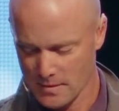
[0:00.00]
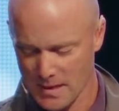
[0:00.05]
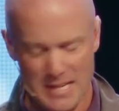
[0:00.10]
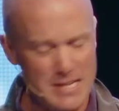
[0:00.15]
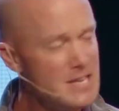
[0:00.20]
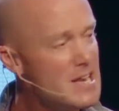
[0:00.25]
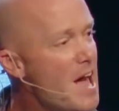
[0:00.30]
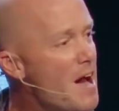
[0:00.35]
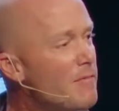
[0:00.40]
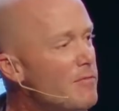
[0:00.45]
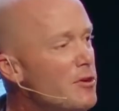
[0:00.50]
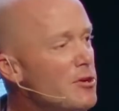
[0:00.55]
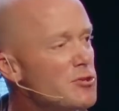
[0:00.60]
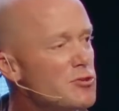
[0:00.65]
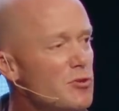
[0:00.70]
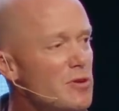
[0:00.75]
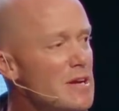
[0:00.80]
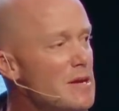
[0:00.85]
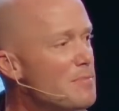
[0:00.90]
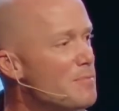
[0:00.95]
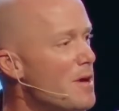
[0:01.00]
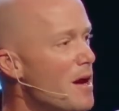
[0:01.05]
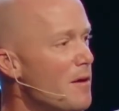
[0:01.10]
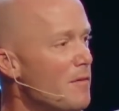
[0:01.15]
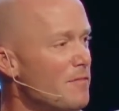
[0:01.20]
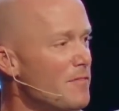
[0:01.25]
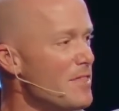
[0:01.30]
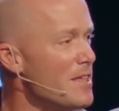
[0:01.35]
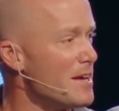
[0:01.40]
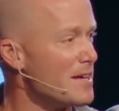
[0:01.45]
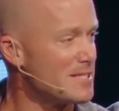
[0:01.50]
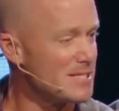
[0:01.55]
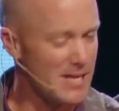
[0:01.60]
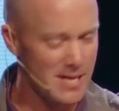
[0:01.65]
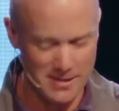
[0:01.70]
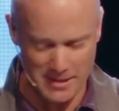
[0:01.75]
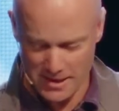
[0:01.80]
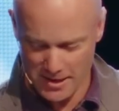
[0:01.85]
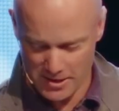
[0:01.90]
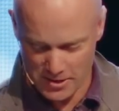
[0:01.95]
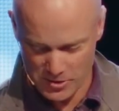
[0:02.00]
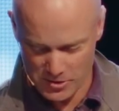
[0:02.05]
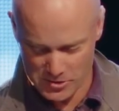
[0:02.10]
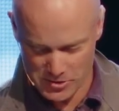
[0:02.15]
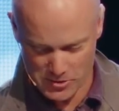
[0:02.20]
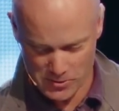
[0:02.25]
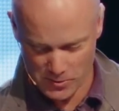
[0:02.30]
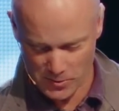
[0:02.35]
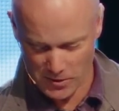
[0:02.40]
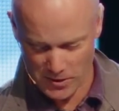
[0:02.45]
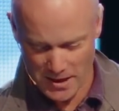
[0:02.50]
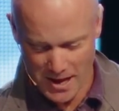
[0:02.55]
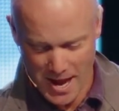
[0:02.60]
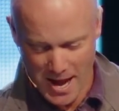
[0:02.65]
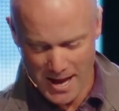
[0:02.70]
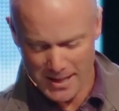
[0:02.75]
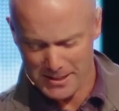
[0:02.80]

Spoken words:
He never dreamed of this at the end of the story.